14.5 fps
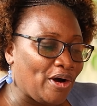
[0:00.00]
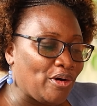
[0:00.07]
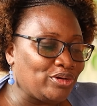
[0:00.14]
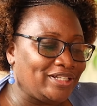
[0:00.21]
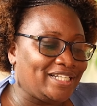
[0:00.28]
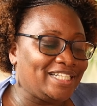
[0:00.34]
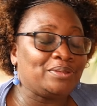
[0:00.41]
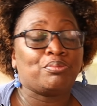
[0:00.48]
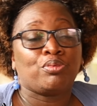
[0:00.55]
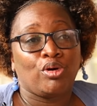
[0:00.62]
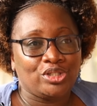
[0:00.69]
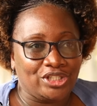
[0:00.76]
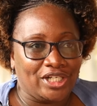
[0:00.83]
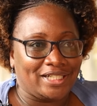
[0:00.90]
found these
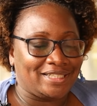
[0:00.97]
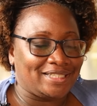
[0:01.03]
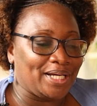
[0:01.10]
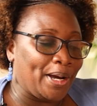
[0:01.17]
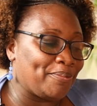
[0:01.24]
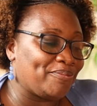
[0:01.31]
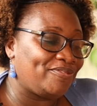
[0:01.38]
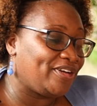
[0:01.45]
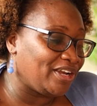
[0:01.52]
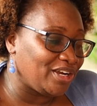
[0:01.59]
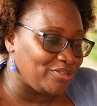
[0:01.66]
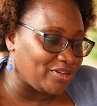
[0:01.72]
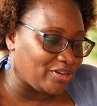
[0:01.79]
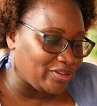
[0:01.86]
projects um,
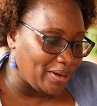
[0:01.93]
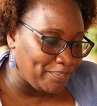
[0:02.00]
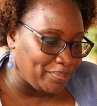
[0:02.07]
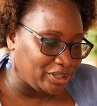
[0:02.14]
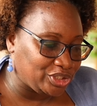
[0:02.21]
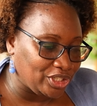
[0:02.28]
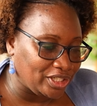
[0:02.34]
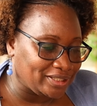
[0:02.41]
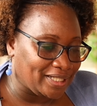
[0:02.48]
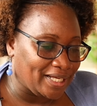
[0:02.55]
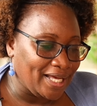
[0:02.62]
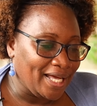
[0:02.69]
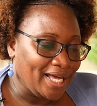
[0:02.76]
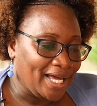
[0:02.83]
very, very ambitious,
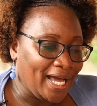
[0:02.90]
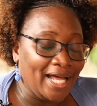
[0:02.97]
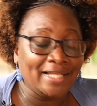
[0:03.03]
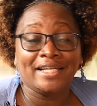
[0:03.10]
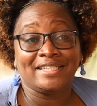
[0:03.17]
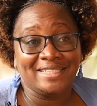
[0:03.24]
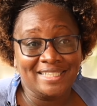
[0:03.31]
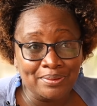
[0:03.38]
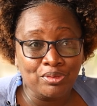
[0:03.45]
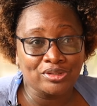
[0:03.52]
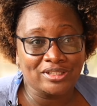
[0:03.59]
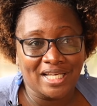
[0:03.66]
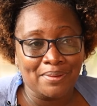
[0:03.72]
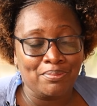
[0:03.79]
and the team
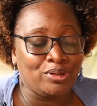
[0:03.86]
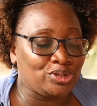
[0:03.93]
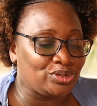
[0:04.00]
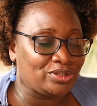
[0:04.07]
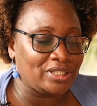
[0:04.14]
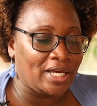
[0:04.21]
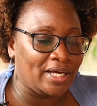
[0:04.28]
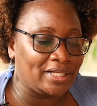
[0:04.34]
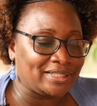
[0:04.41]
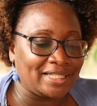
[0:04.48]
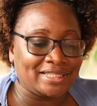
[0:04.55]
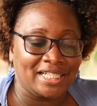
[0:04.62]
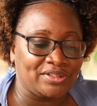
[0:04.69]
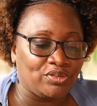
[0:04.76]
was able to su
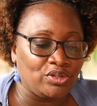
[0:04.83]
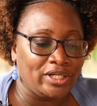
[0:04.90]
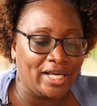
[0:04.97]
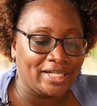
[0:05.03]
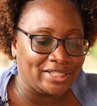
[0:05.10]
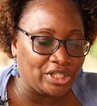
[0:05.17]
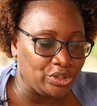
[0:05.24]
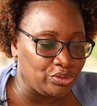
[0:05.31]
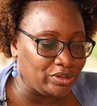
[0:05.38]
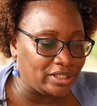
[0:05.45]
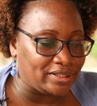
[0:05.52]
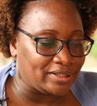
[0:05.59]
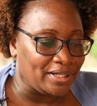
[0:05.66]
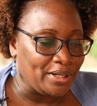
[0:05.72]
successfully execute
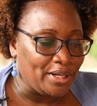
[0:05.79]
it.